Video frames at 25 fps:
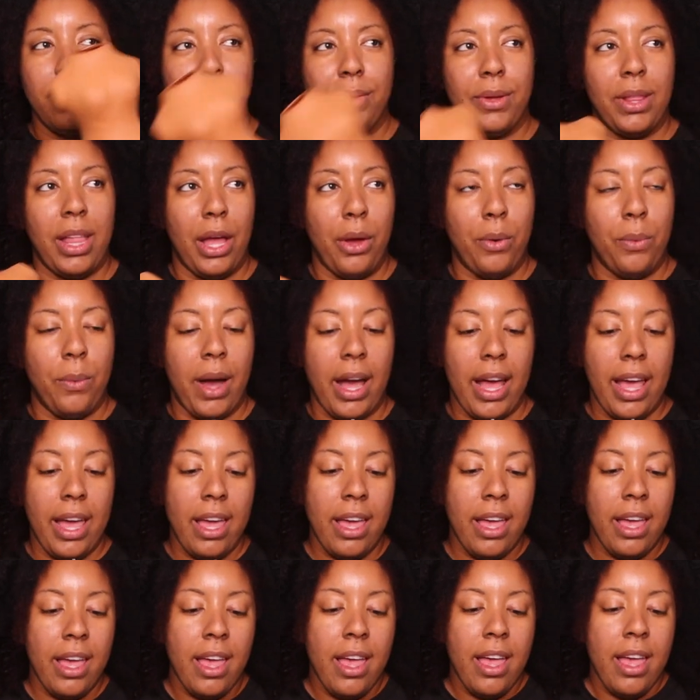They were like
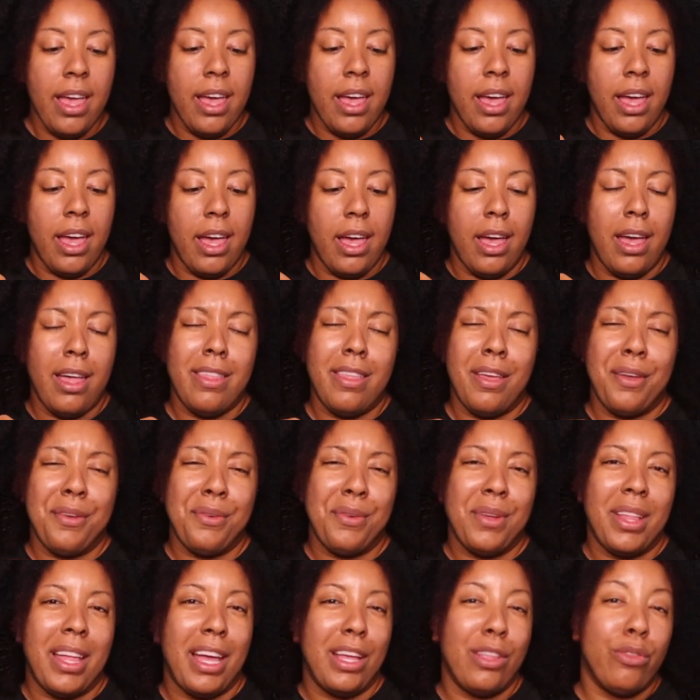white and they
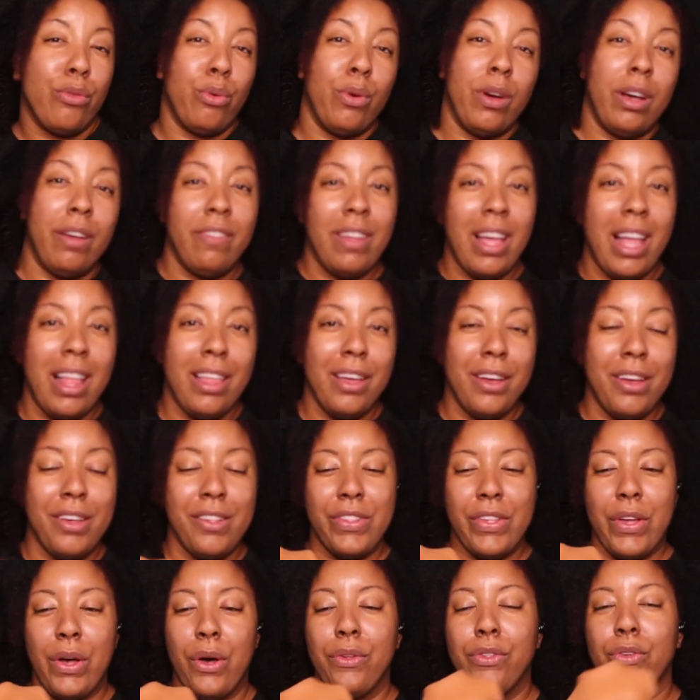were like
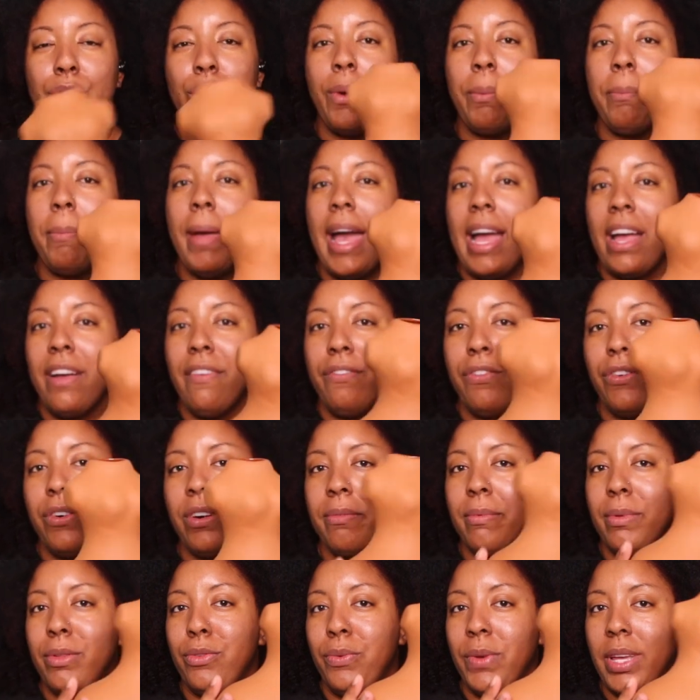$12. So I was going back and
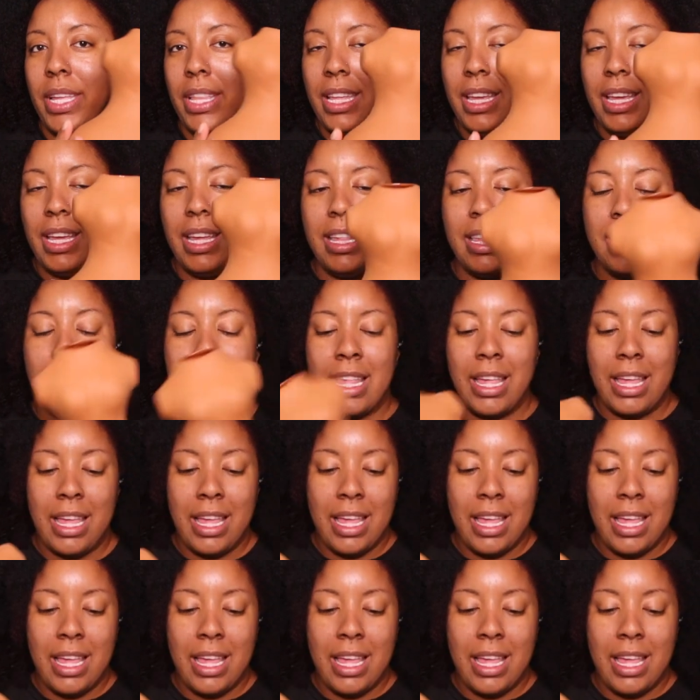forth between these.